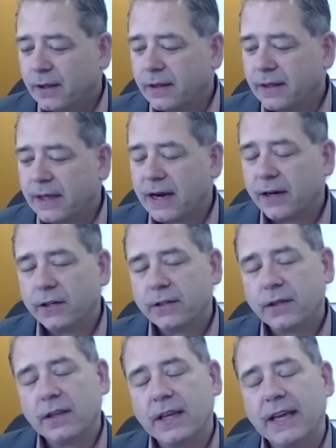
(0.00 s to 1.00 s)

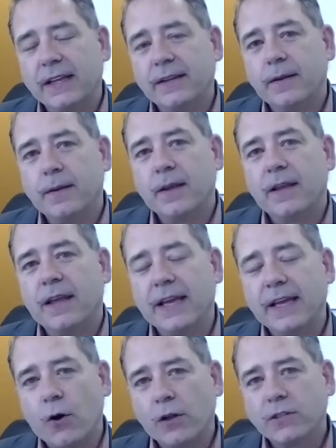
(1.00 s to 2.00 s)

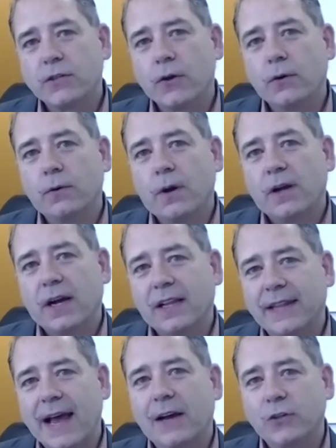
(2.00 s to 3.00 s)
It also
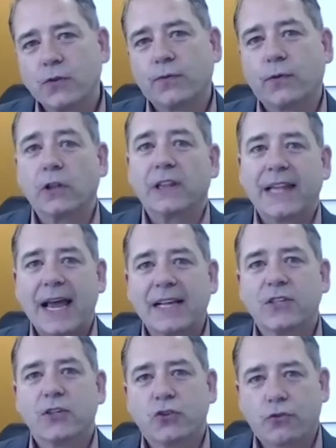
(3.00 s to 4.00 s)
allows for
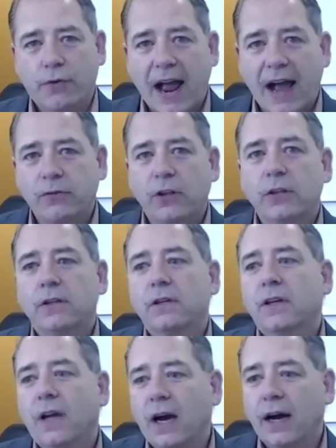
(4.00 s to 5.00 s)
less travel.
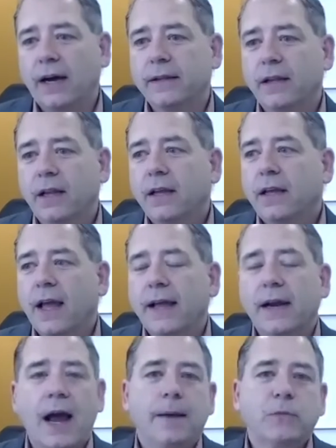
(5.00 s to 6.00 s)

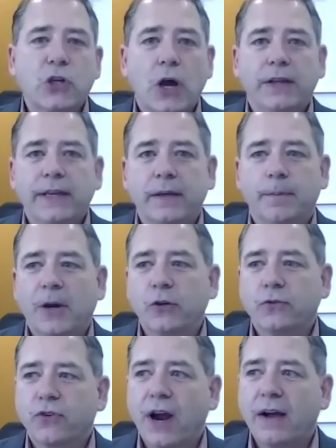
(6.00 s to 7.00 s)
And I'm talking
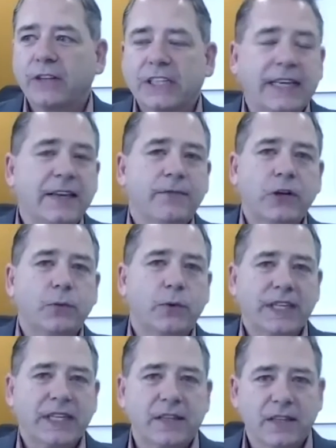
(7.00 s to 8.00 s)
about travel even
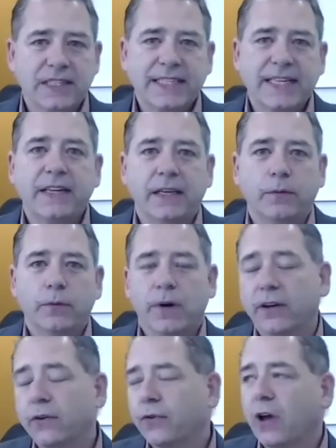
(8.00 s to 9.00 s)
within the city,
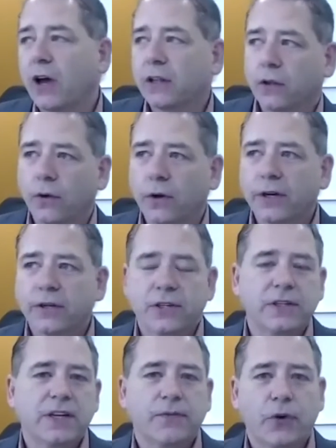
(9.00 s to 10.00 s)
where you've got lawyers
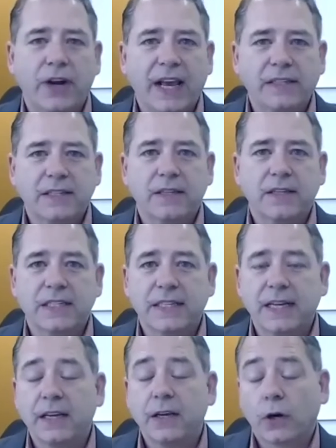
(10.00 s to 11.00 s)
on different ends of the
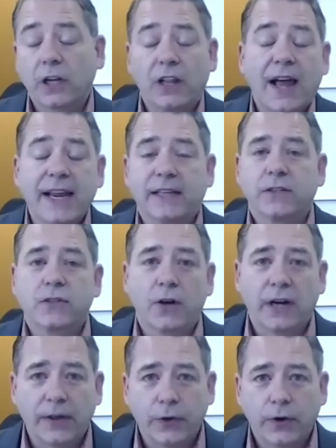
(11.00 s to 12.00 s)
city or clients
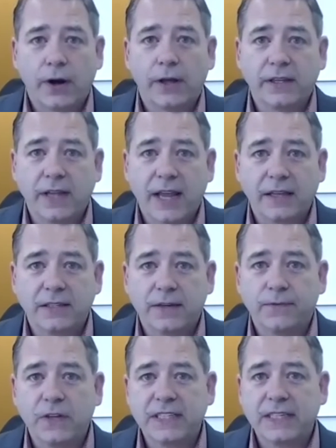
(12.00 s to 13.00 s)
on other ends
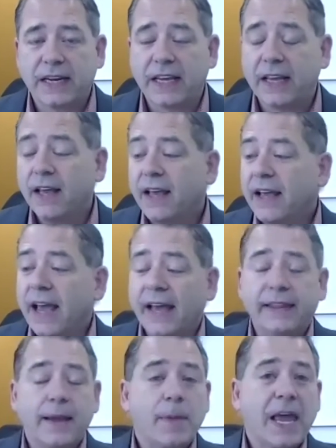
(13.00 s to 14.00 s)
of the city,
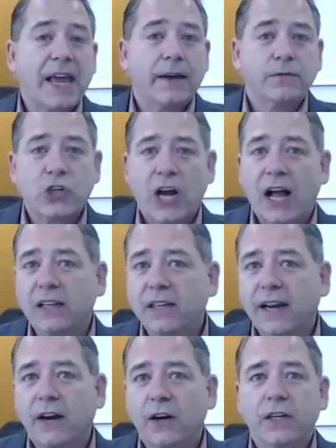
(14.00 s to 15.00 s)
and they may have
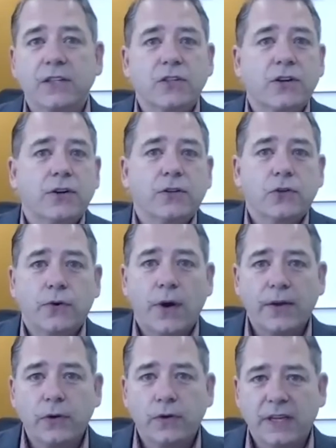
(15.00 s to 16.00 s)
childcare concerns or
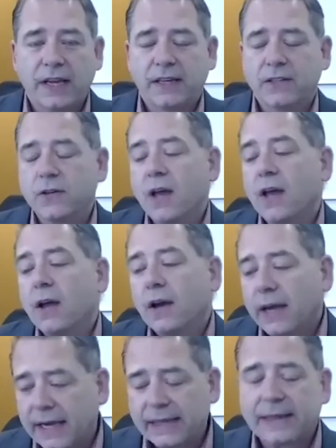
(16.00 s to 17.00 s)
other things.
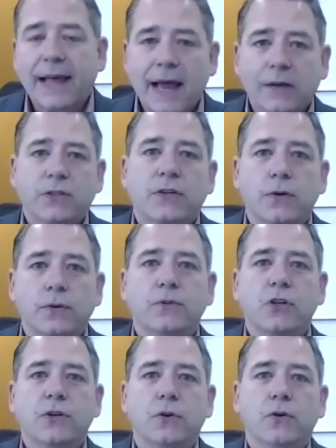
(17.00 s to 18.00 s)
It allows you
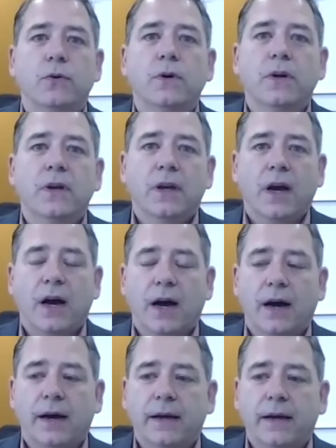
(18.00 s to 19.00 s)
to
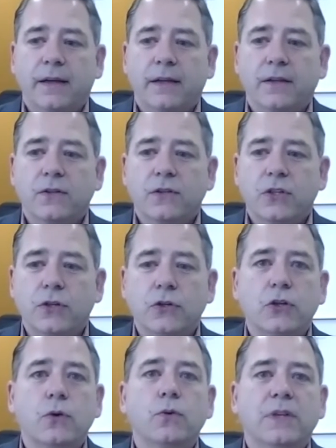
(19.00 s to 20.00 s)

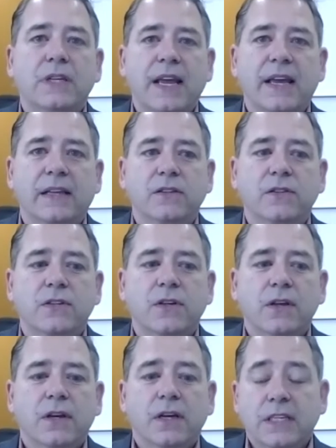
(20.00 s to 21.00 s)
do
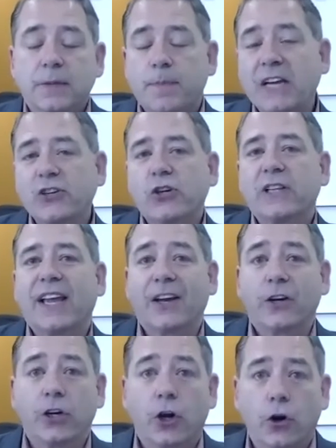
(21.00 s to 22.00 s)
things, especially
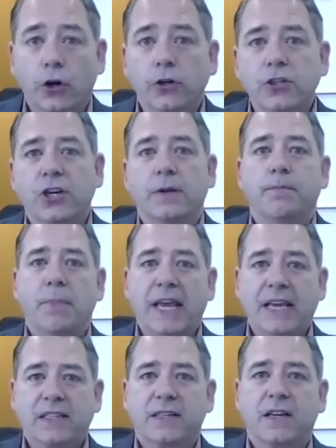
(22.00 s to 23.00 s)
on an urgent
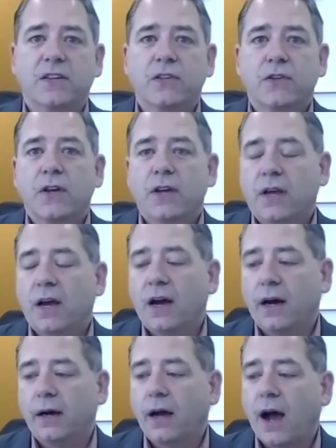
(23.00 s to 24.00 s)
basis.
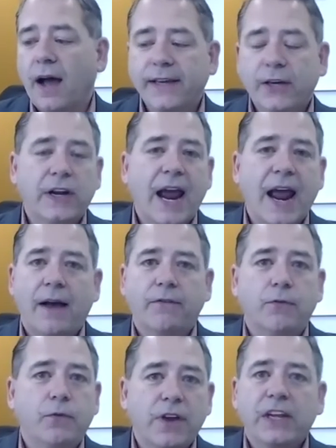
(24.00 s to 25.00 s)
I could have
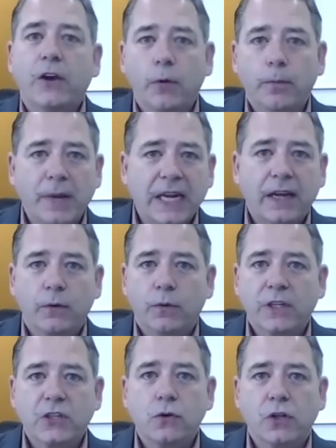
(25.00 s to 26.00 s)
a video meeting
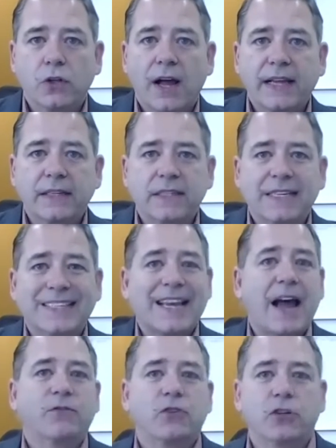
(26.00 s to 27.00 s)
with two clients this
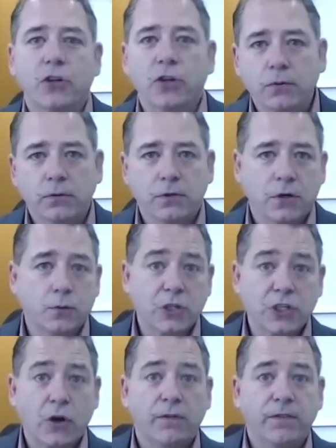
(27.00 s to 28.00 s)
afternoon to
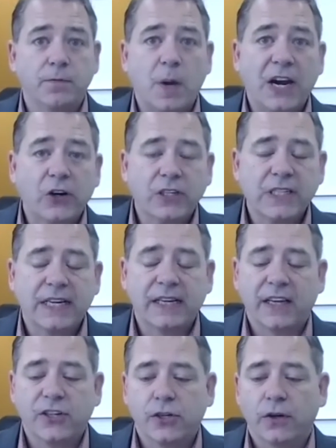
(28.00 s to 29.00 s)
resolve a
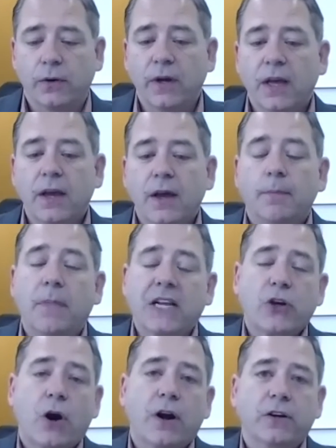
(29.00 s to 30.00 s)
parenting issue.
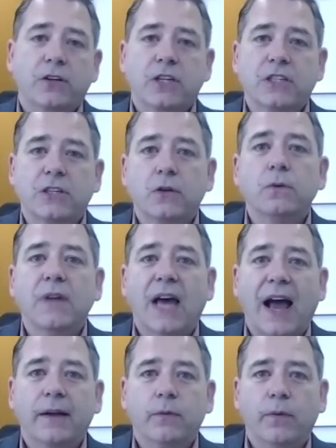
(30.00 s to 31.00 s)
Much harder to do
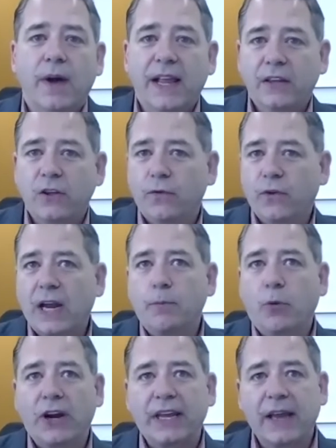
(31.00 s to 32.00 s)
that when you've got to
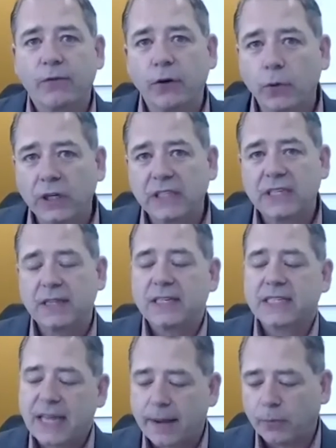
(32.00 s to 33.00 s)
bring everyone to the
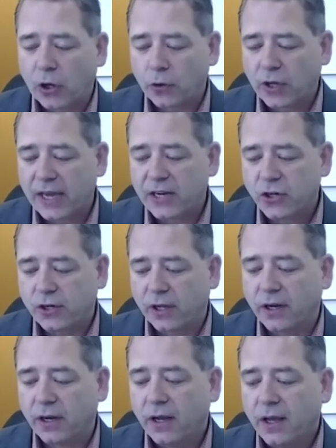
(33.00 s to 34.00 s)
same
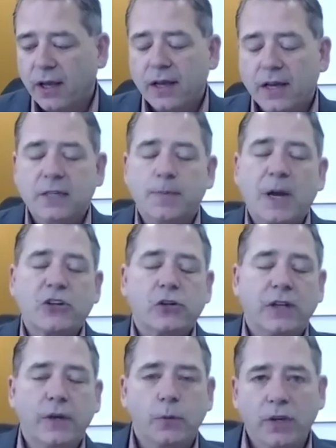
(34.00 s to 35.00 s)
location,
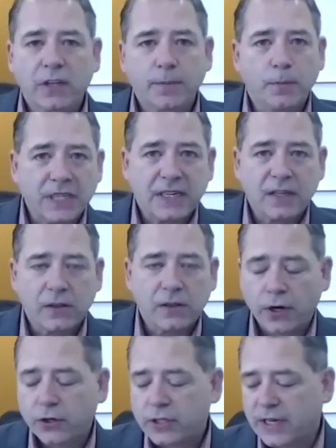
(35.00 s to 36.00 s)
especially with busy
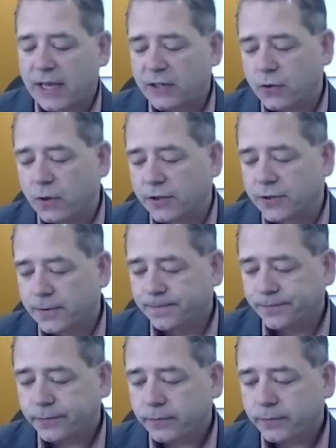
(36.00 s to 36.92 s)
lawyer schedules.